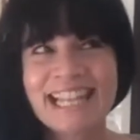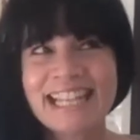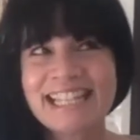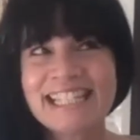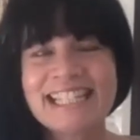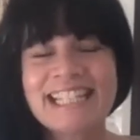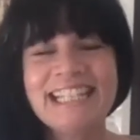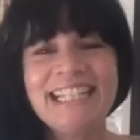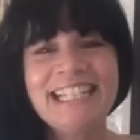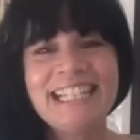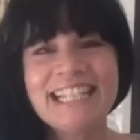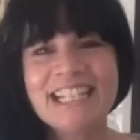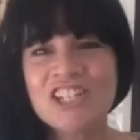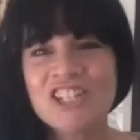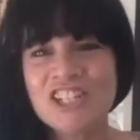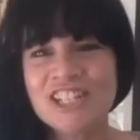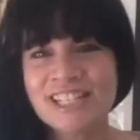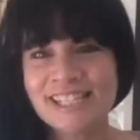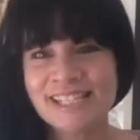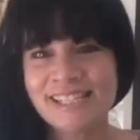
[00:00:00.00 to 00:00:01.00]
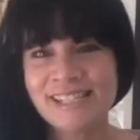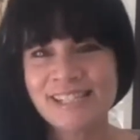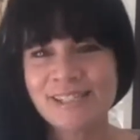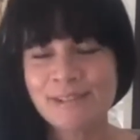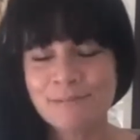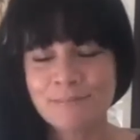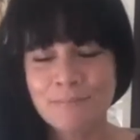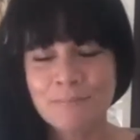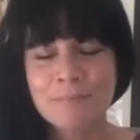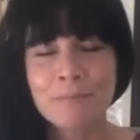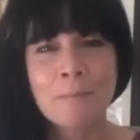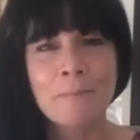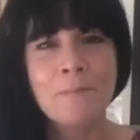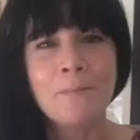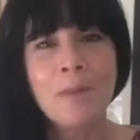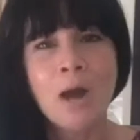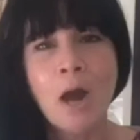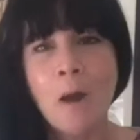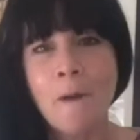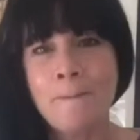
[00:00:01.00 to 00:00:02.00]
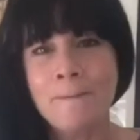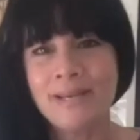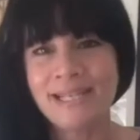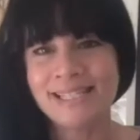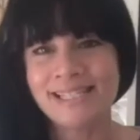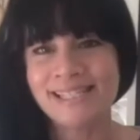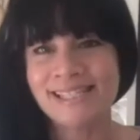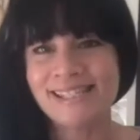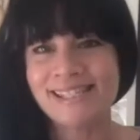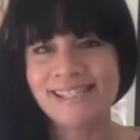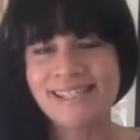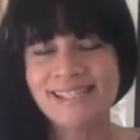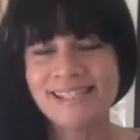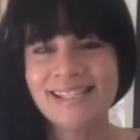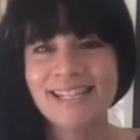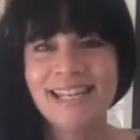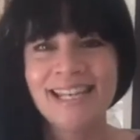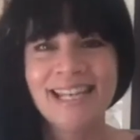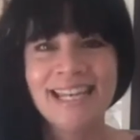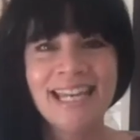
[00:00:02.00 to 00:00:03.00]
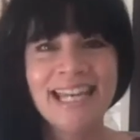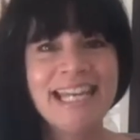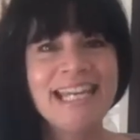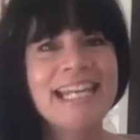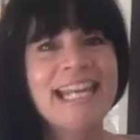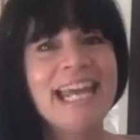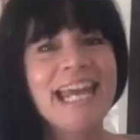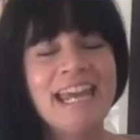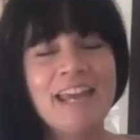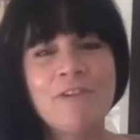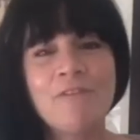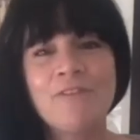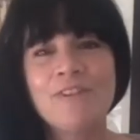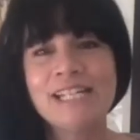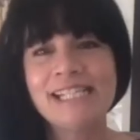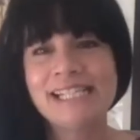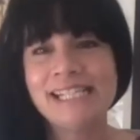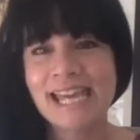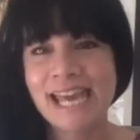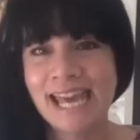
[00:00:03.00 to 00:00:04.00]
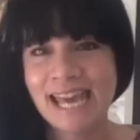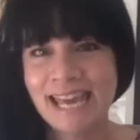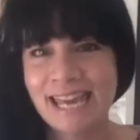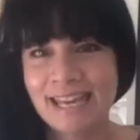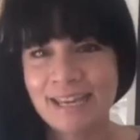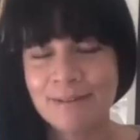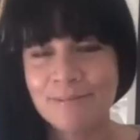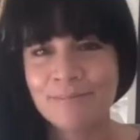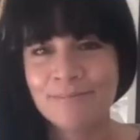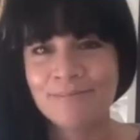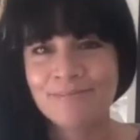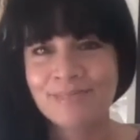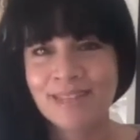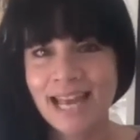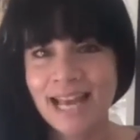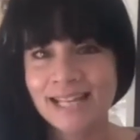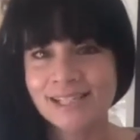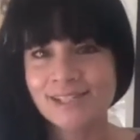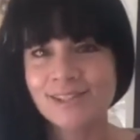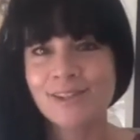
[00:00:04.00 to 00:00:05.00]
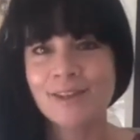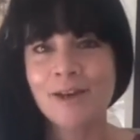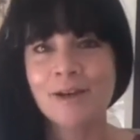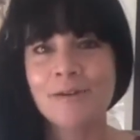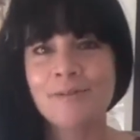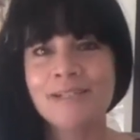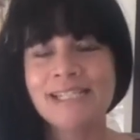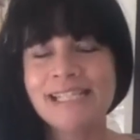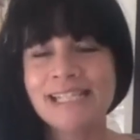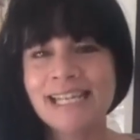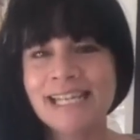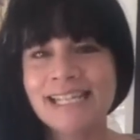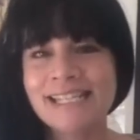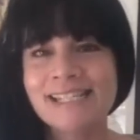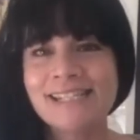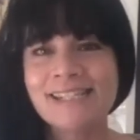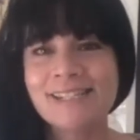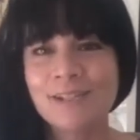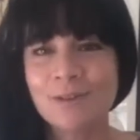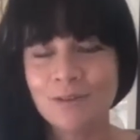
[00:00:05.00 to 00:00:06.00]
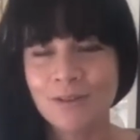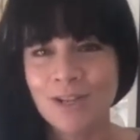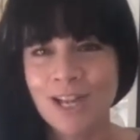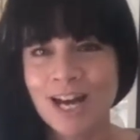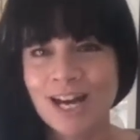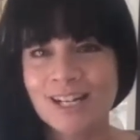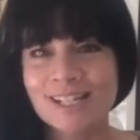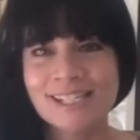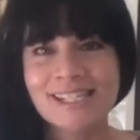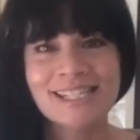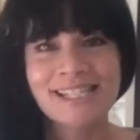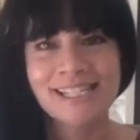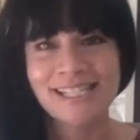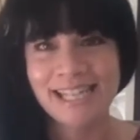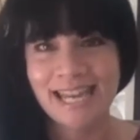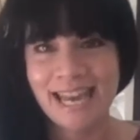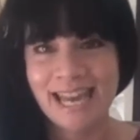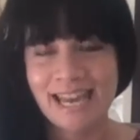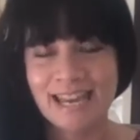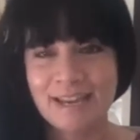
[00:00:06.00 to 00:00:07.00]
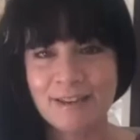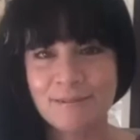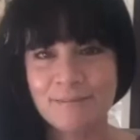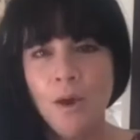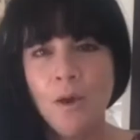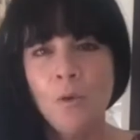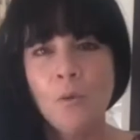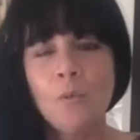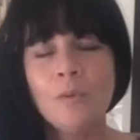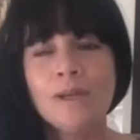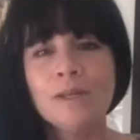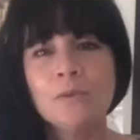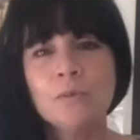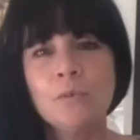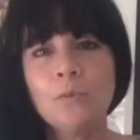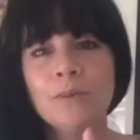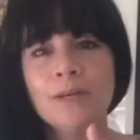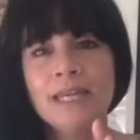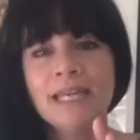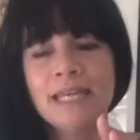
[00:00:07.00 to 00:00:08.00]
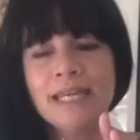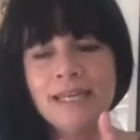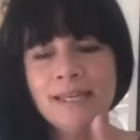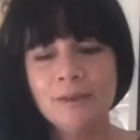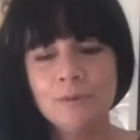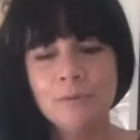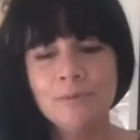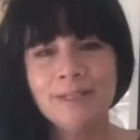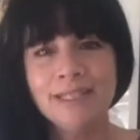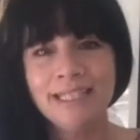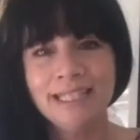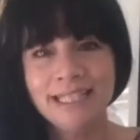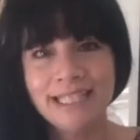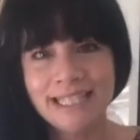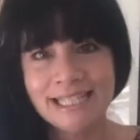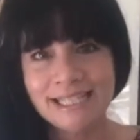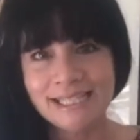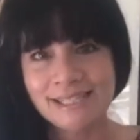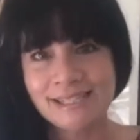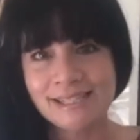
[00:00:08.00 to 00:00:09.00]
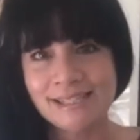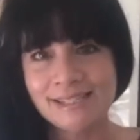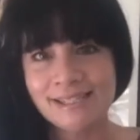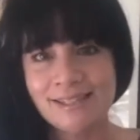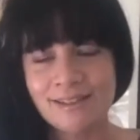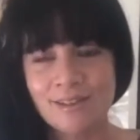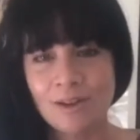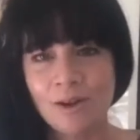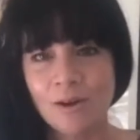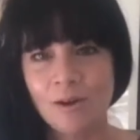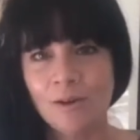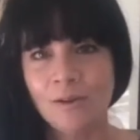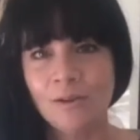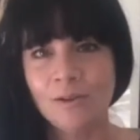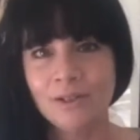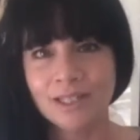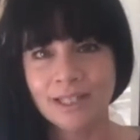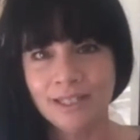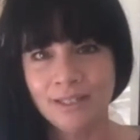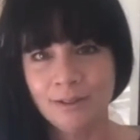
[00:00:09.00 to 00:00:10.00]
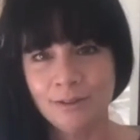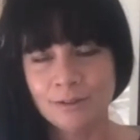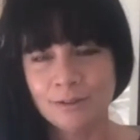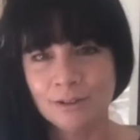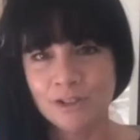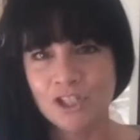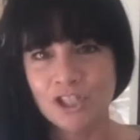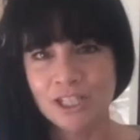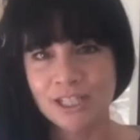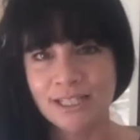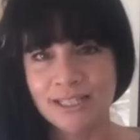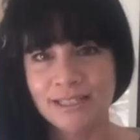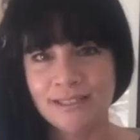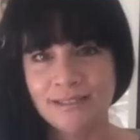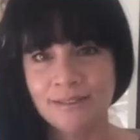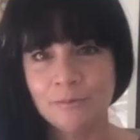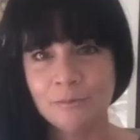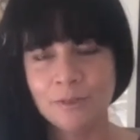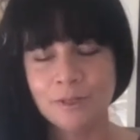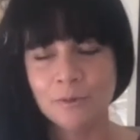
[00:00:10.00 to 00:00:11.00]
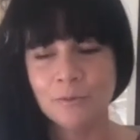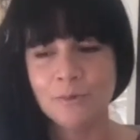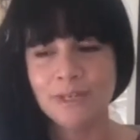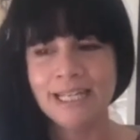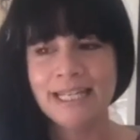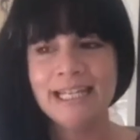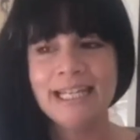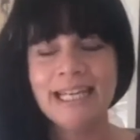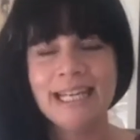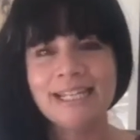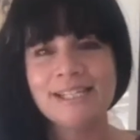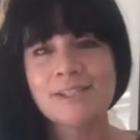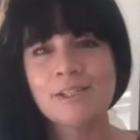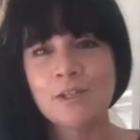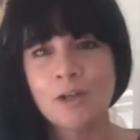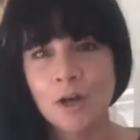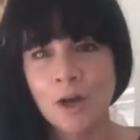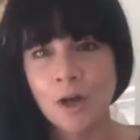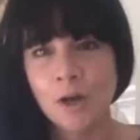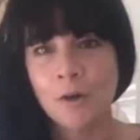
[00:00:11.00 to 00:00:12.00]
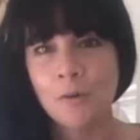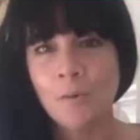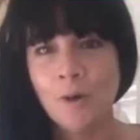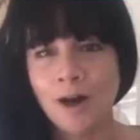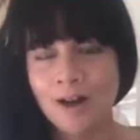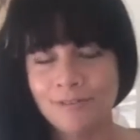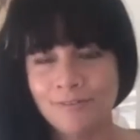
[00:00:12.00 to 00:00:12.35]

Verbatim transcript: delicious moments in every day as though it is your last day. When we release the whole illusion, when we let go of